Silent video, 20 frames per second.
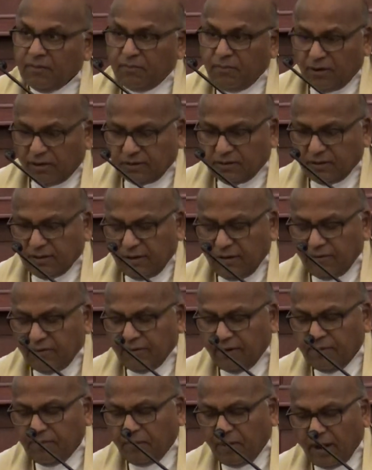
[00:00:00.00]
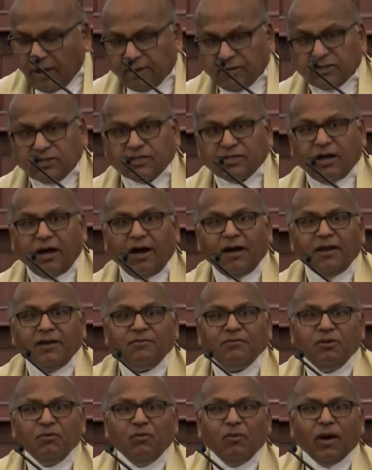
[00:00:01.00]
birth country, Pakistan.
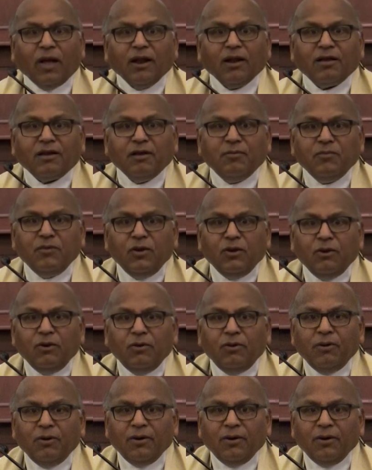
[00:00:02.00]
We welcome you.